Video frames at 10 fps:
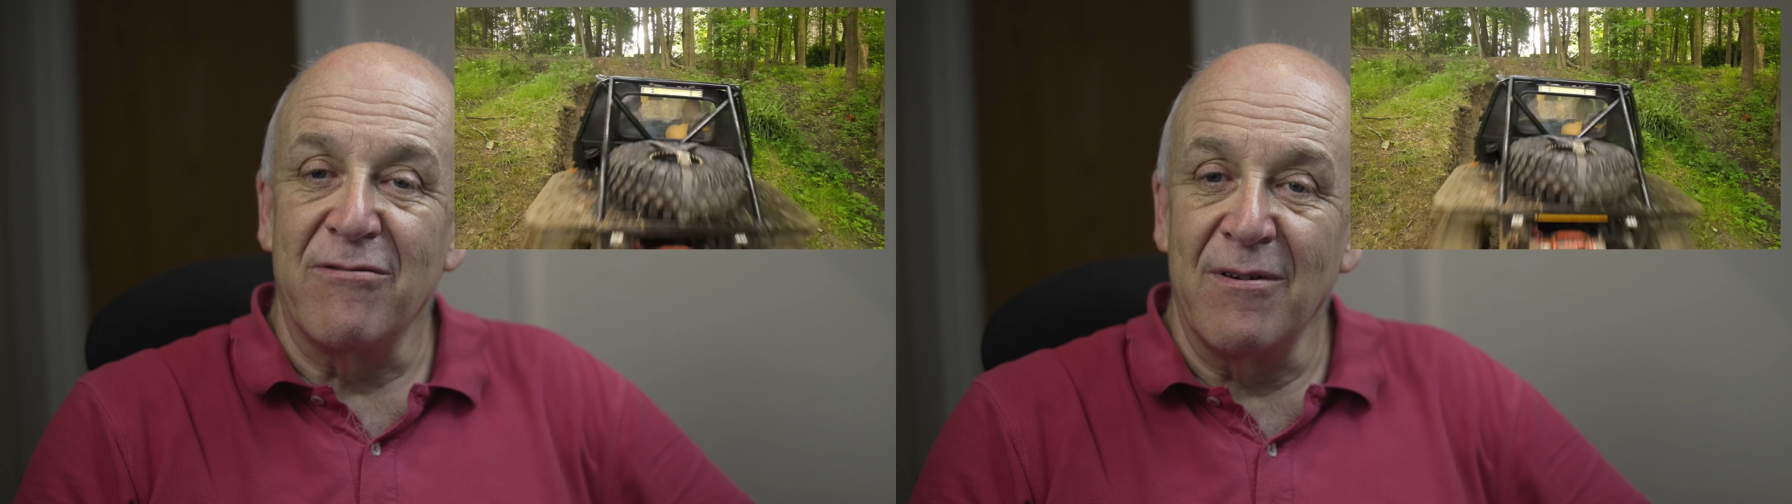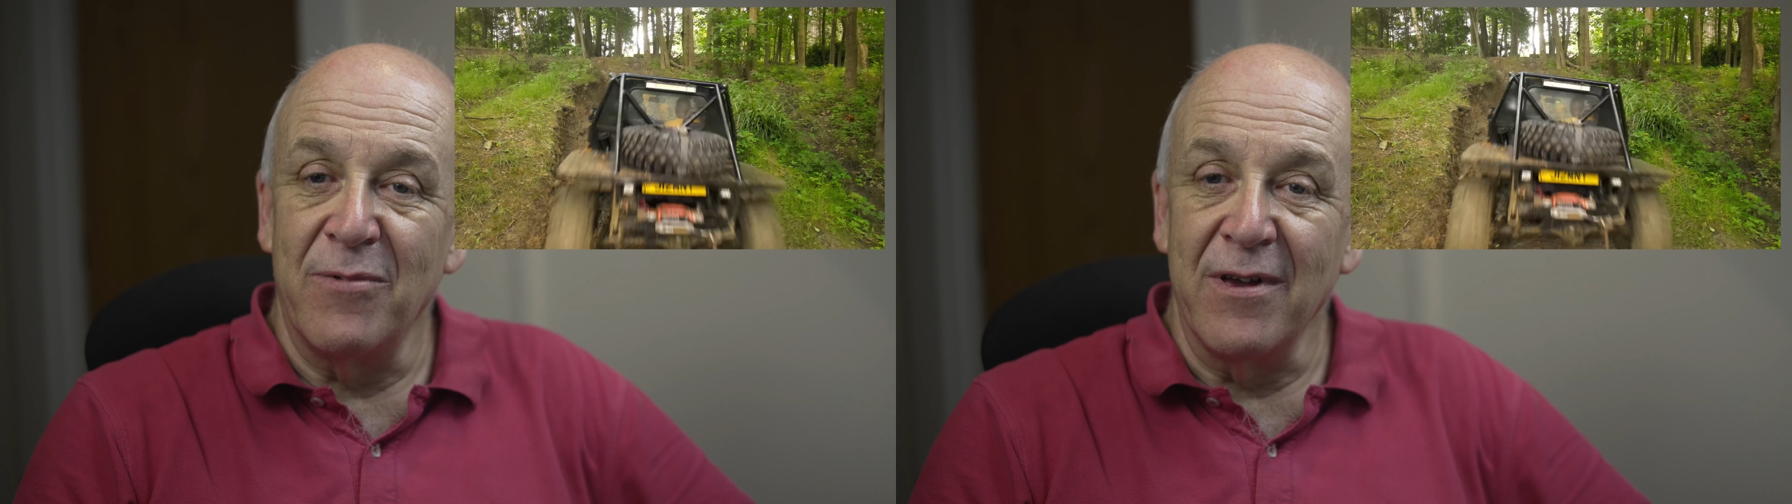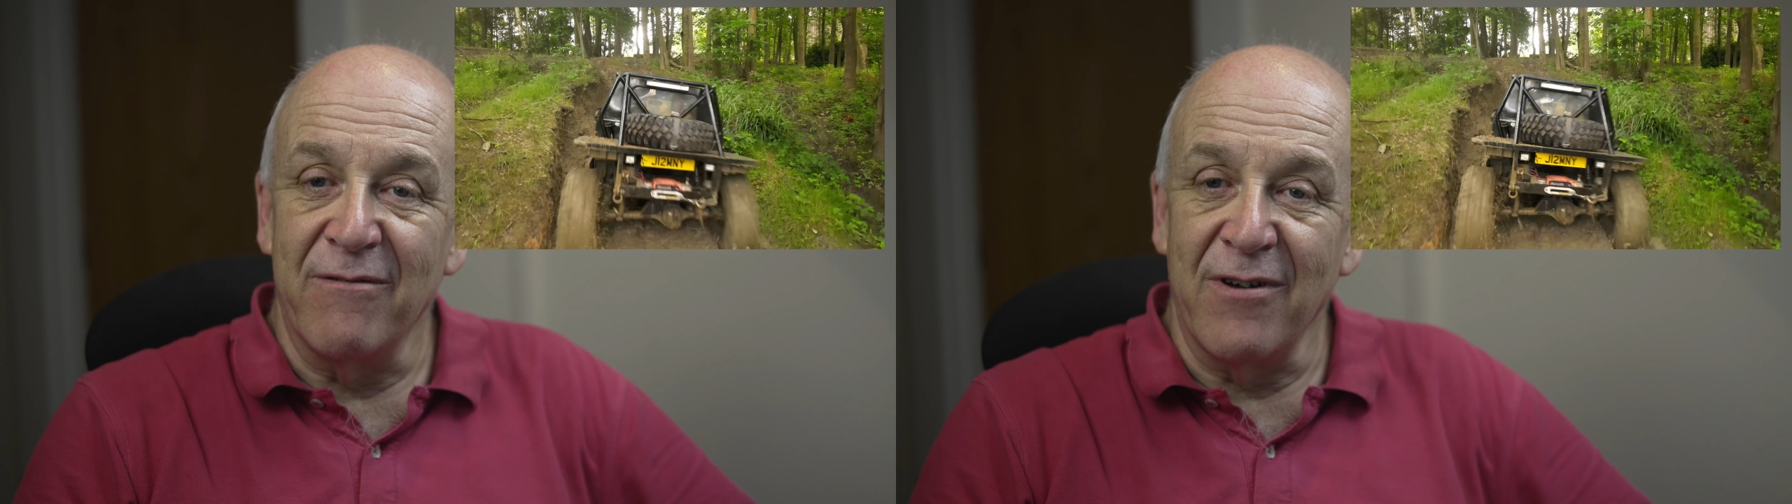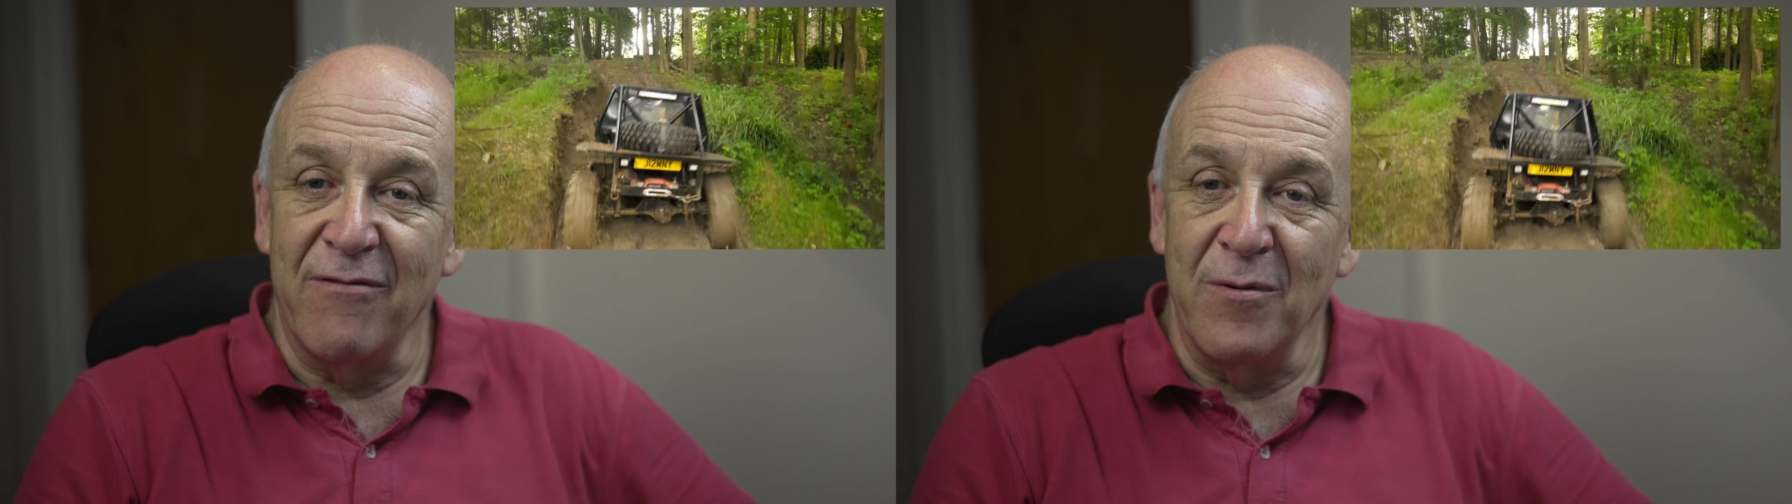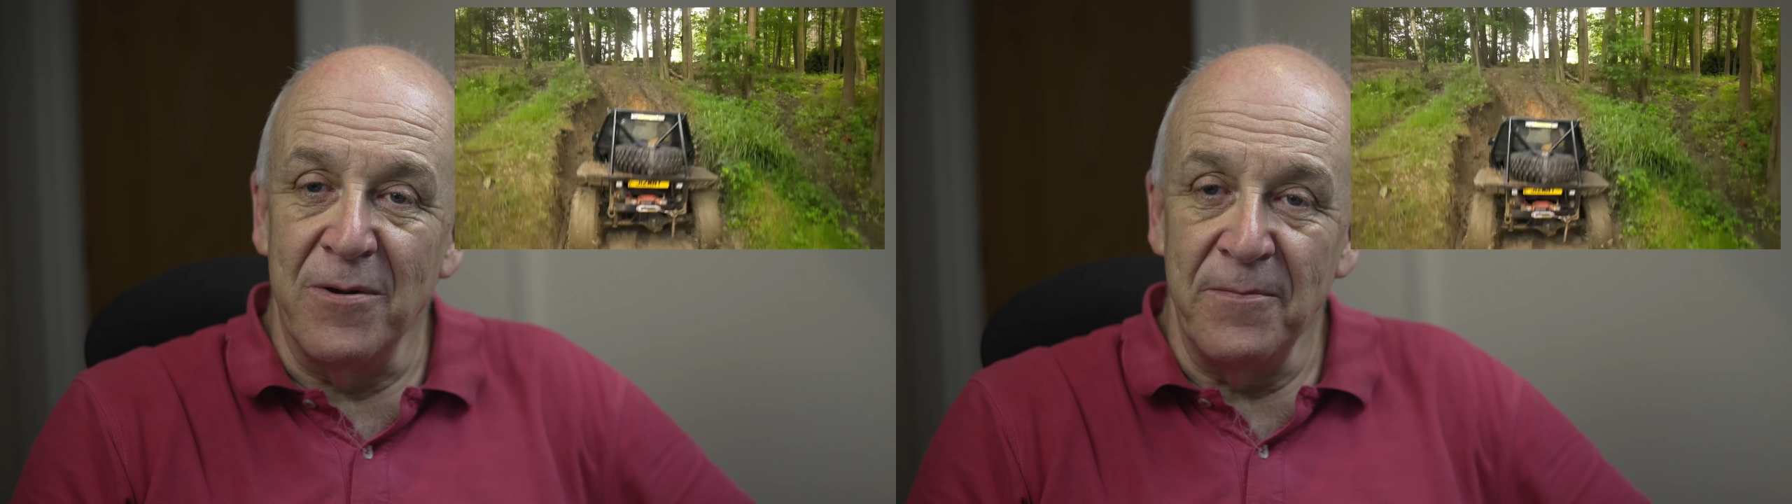something for
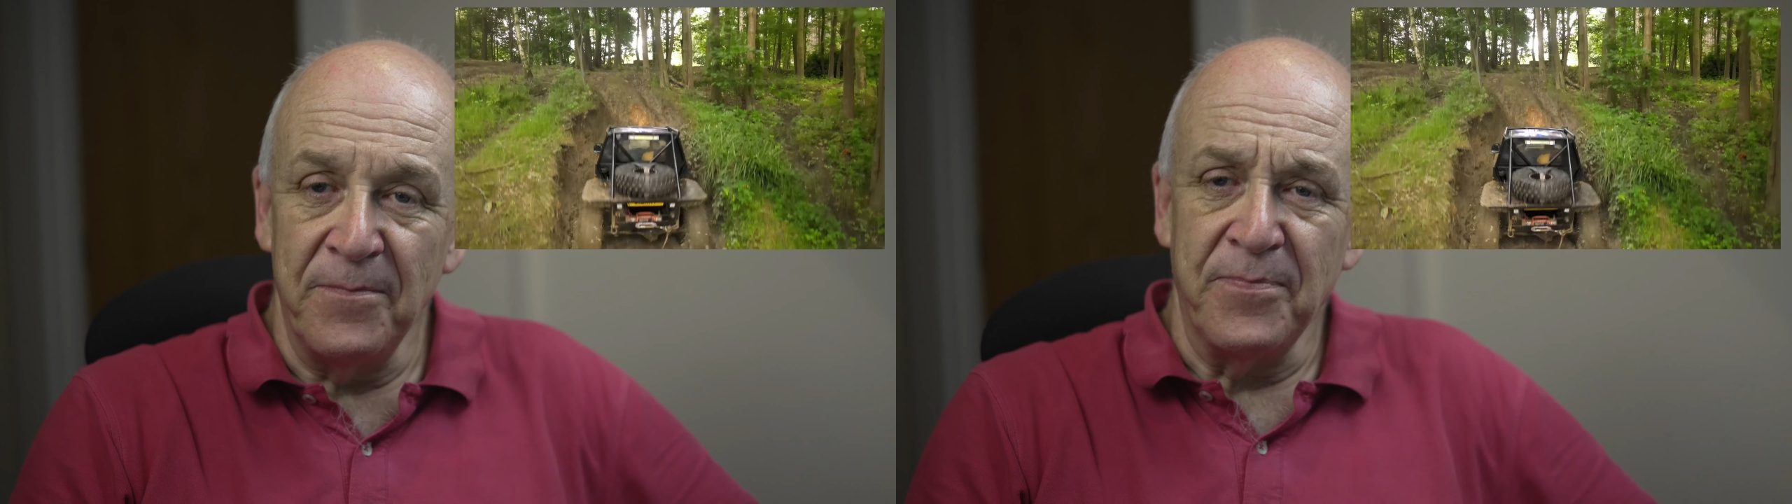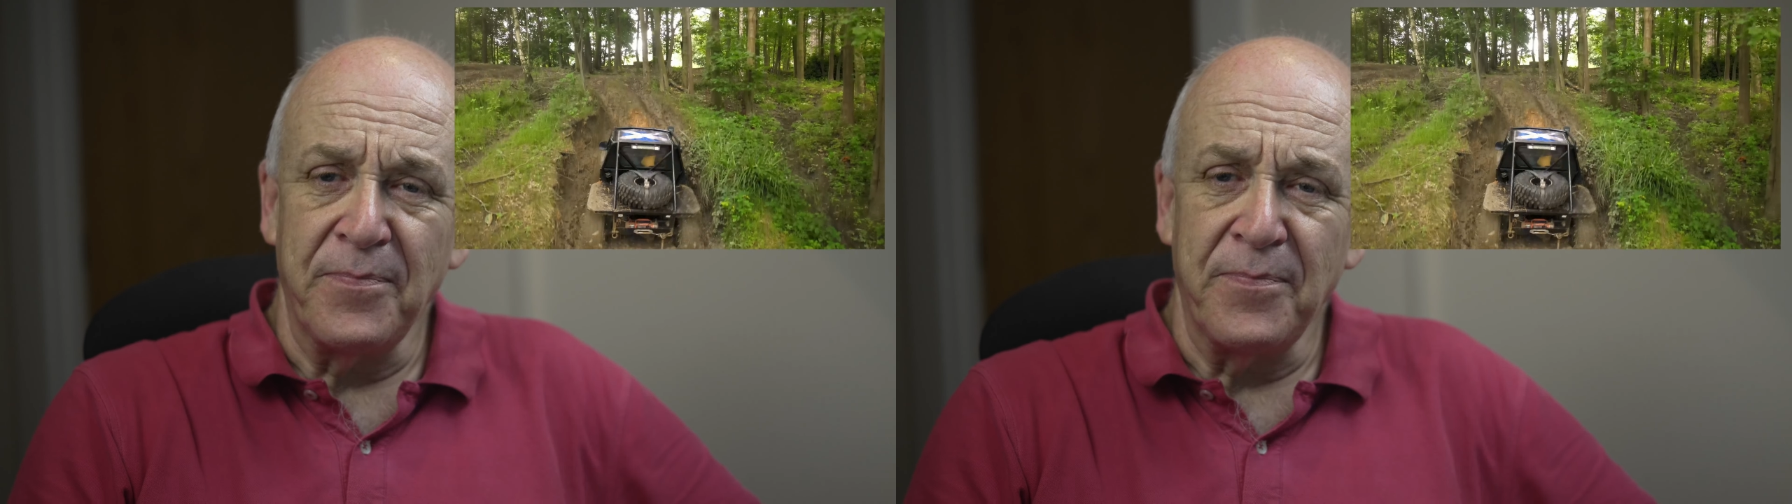everyone.